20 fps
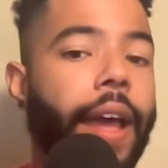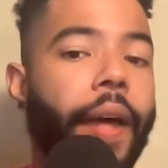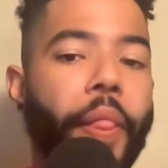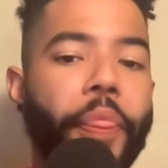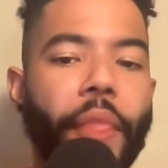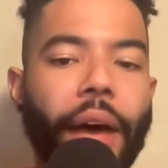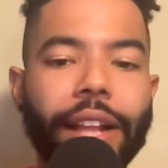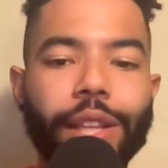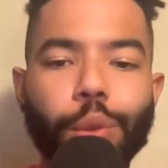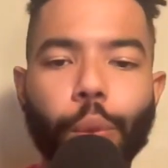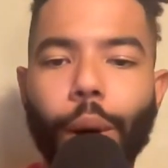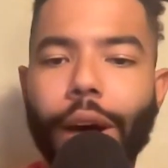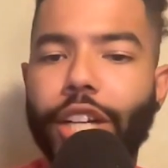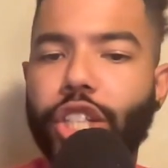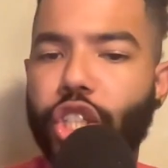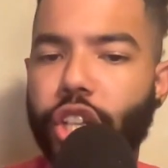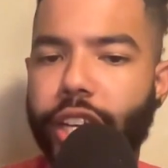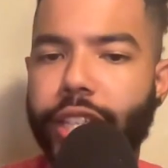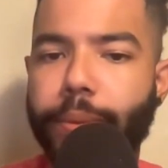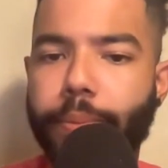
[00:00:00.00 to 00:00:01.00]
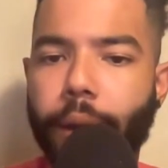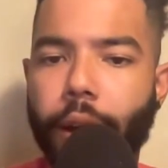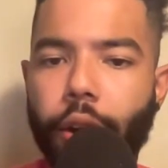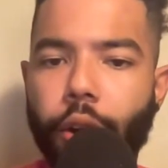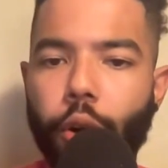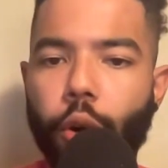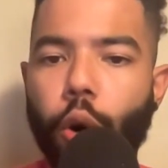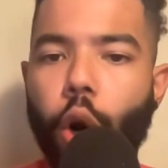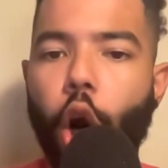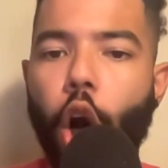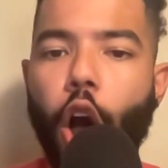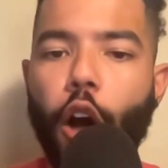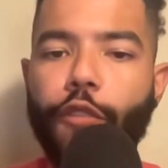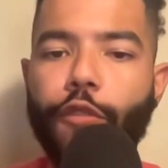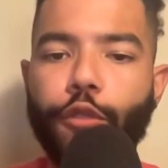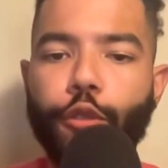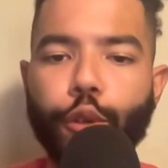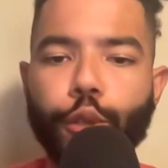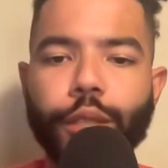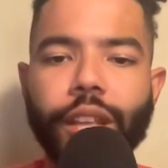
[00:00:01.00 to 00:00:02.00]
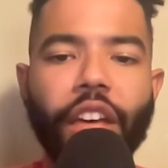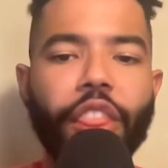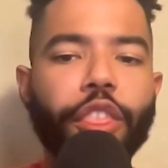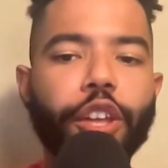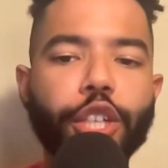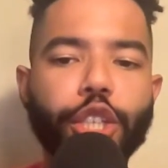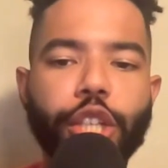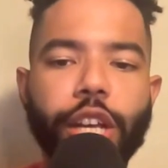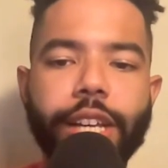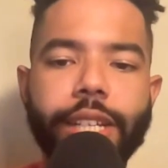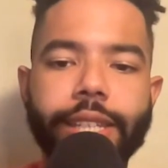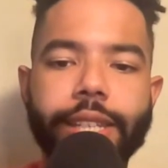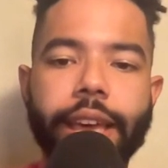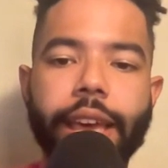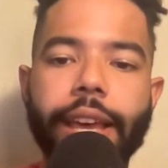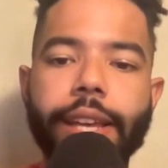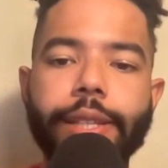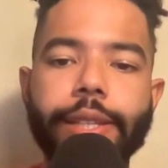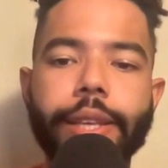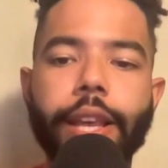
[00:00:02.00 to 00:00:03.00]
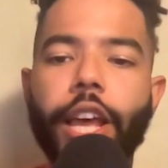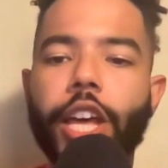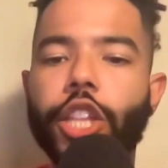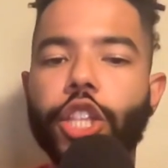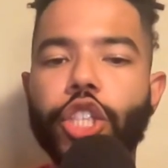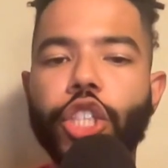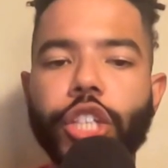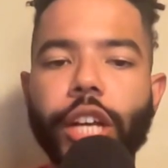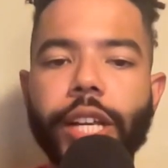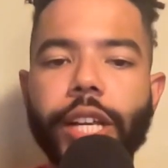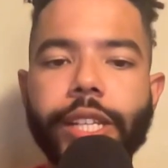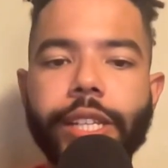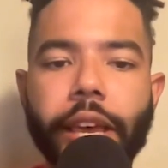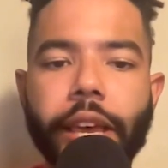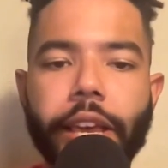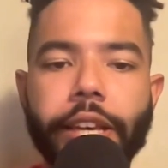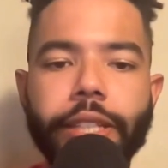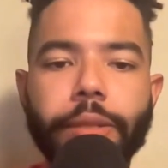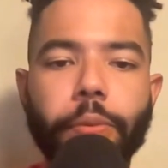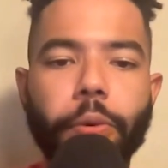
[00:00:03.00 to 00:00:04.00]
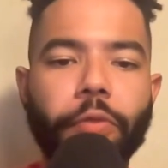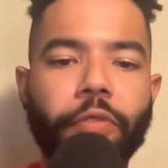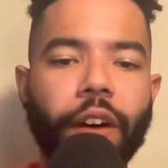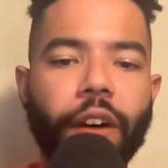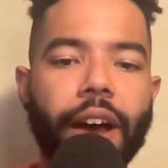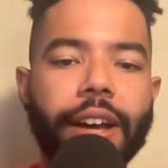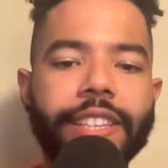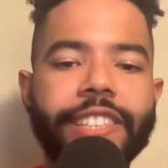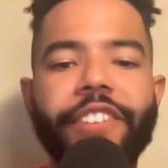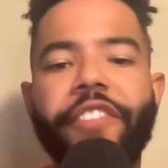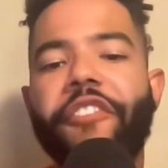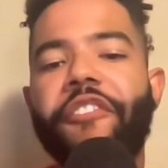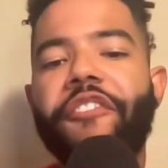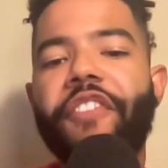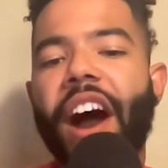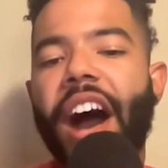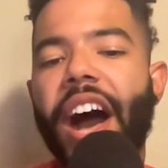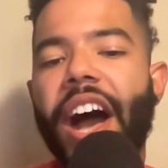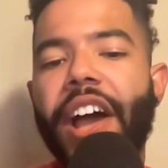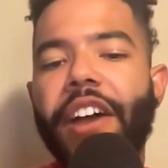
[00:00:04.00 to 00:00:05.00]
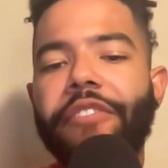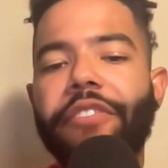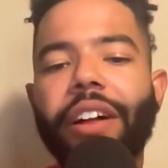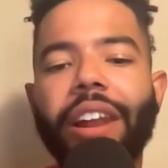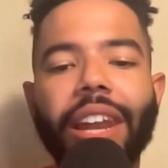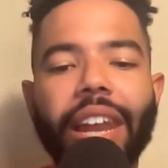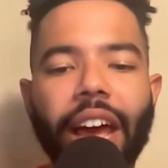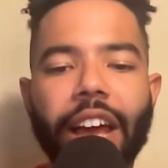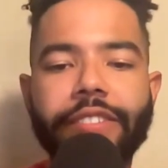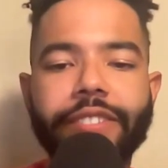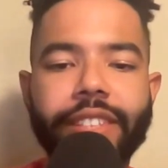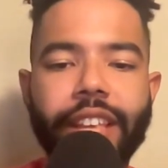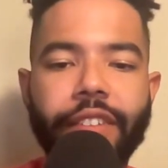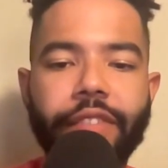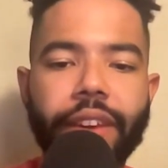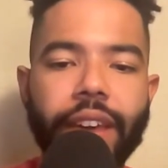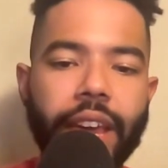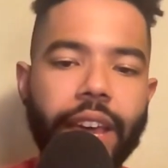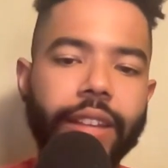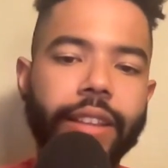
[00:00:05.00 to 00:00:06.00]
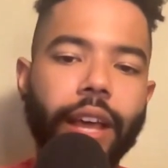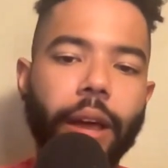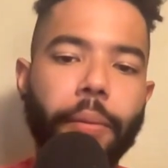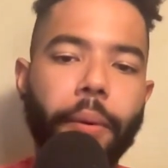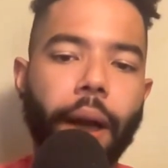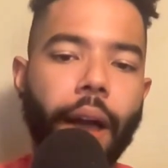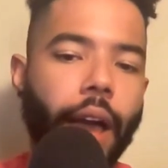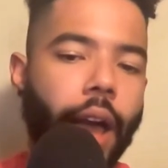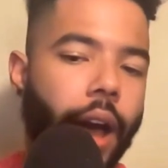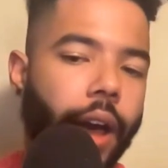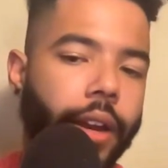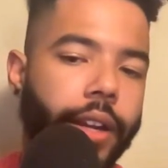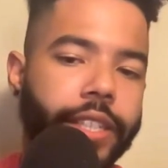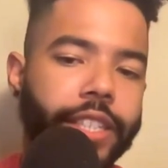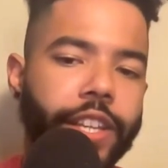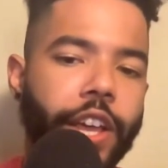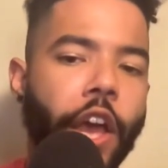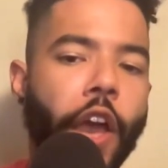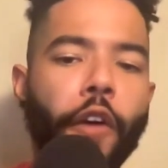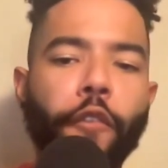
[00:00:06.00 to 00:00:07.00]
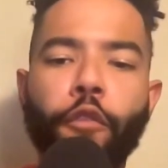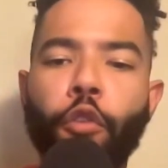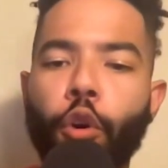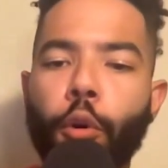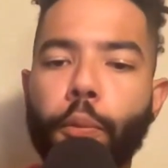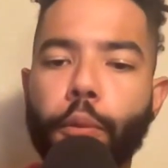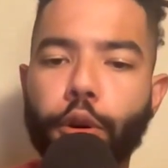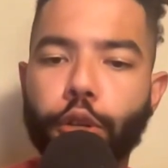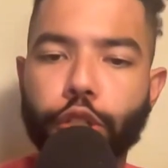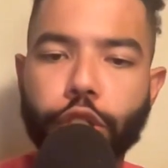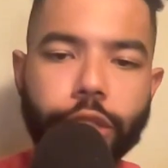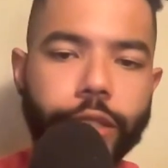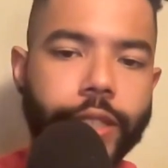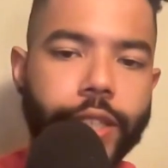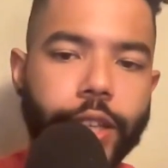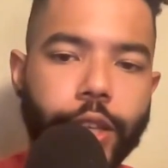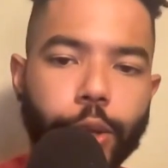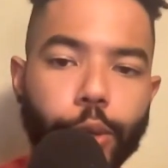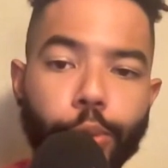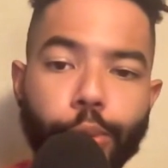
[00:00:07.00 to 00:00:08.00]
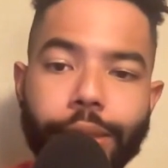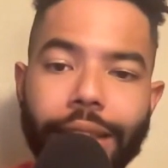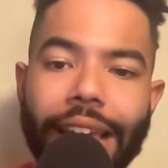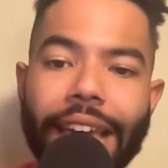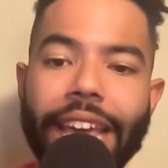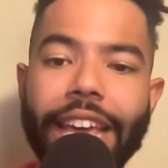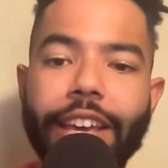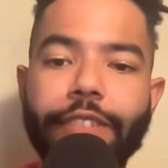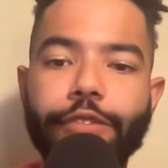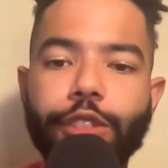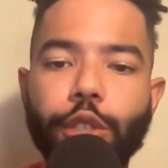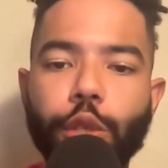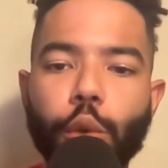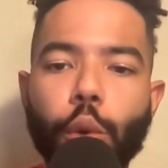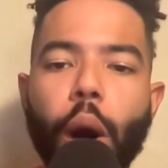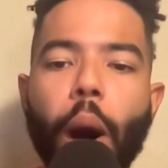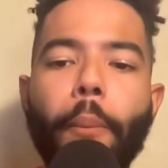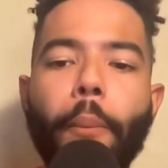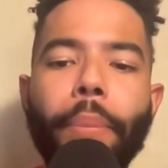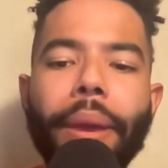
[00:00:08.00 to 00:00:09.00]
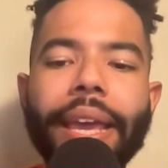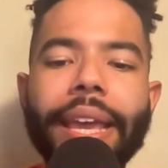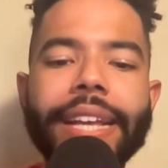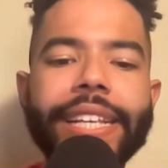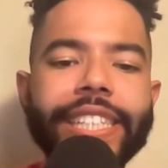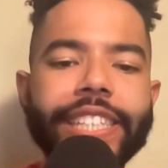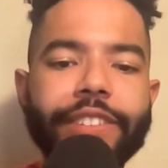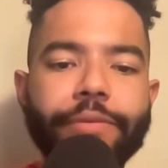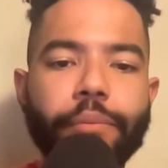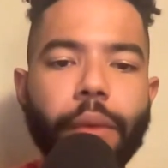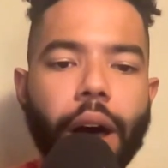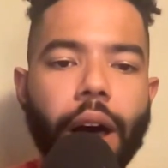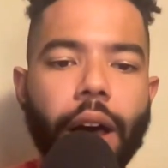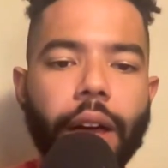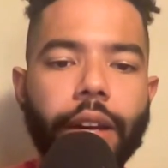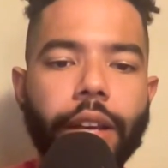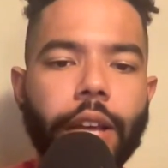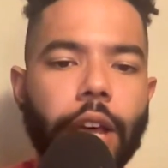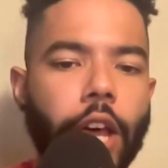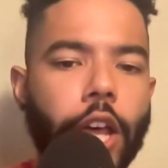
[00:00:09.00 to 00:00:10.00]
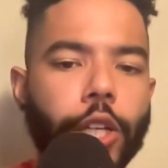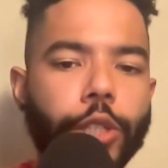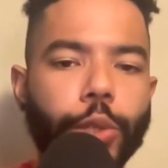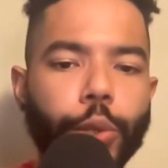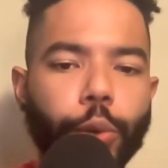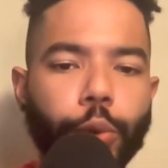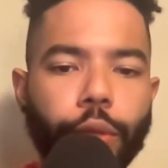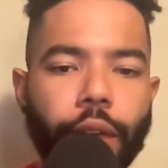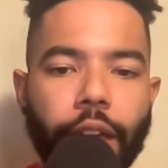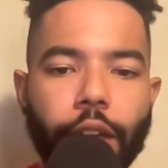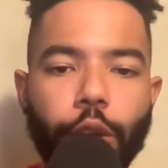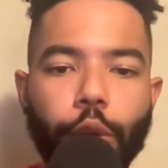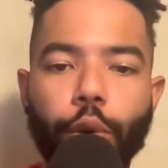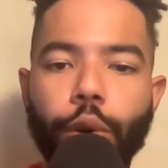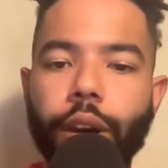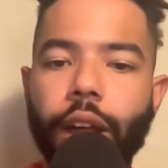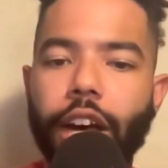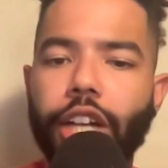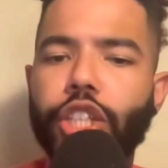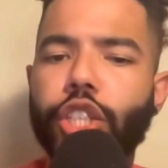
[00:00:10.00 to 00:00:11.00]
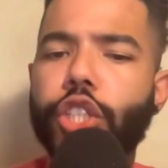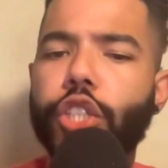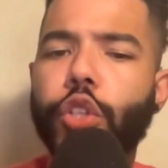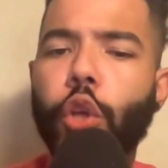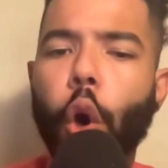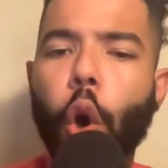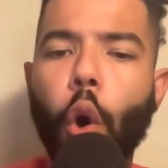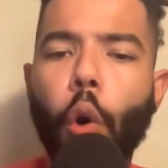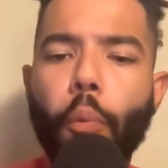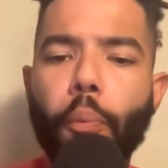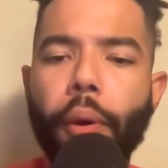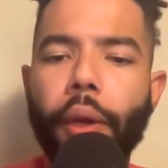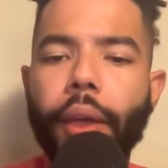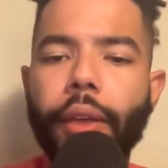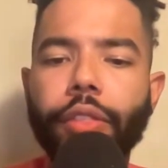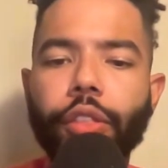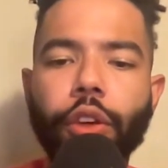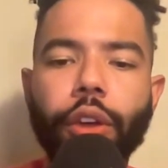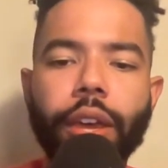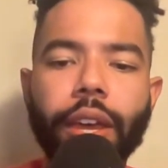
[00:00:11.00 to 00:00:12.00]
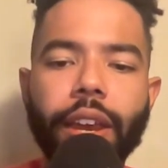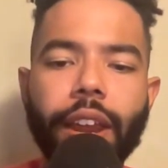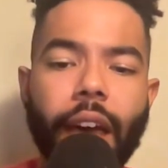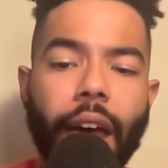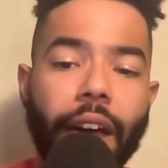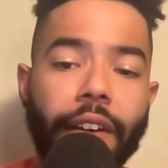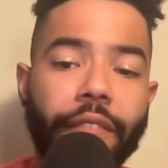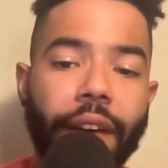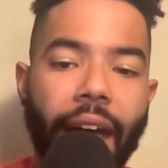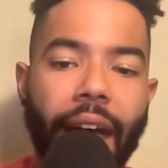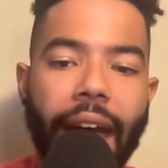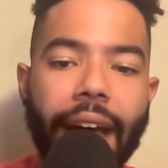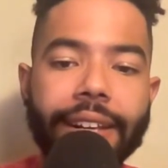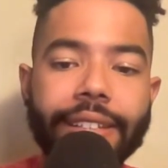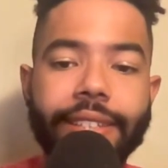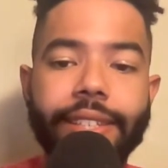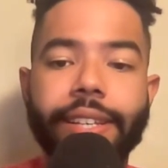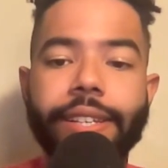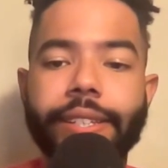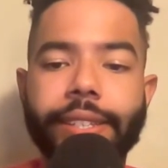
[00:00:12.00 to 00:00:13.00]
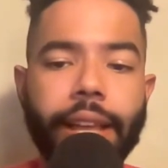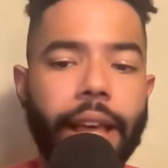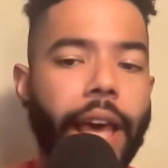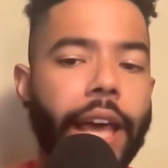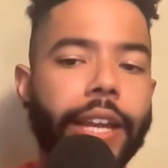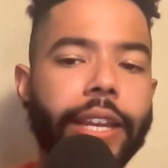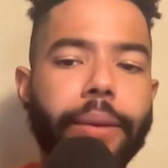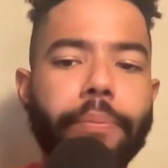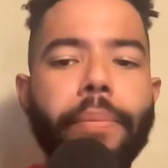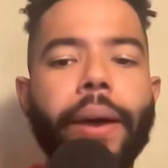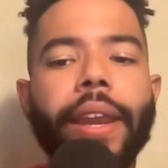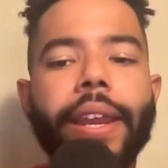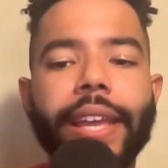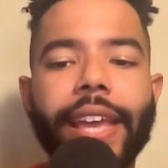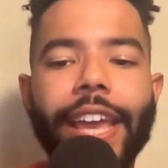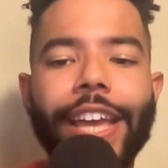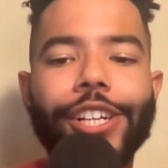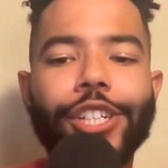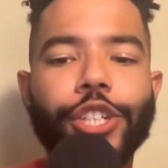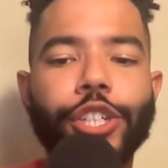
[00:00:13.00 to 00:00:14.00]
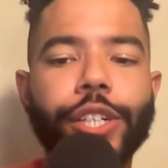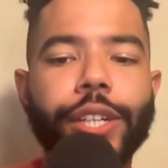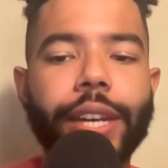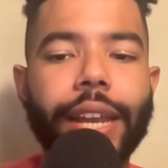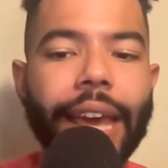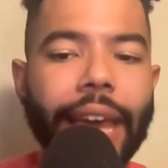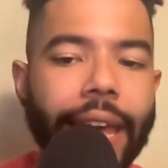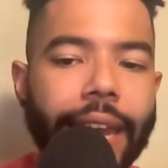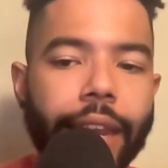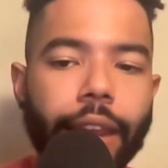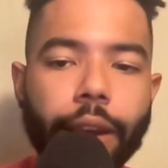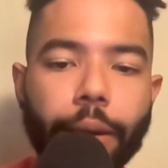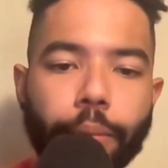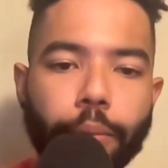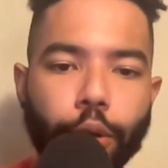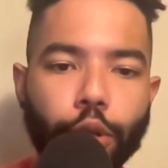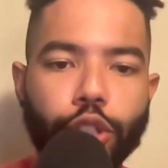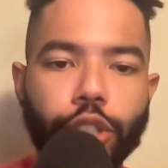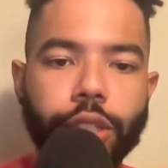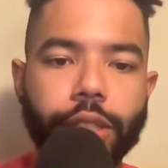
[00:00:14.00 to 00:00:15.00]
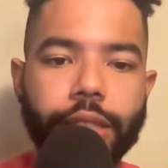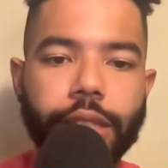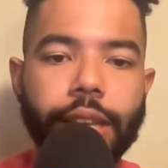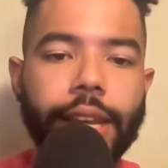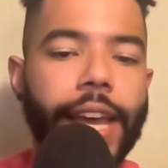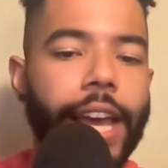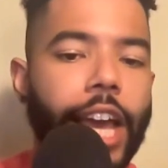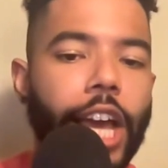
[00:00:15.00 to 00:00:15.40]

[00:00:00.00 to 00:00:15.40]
That's why Jace Medical offers the Jace Case. The Jace Case provides 5 life-saving antibiotics for emergency use and gives you a peace of mind so that you're not just hoping that you can have access to medication in an emergency.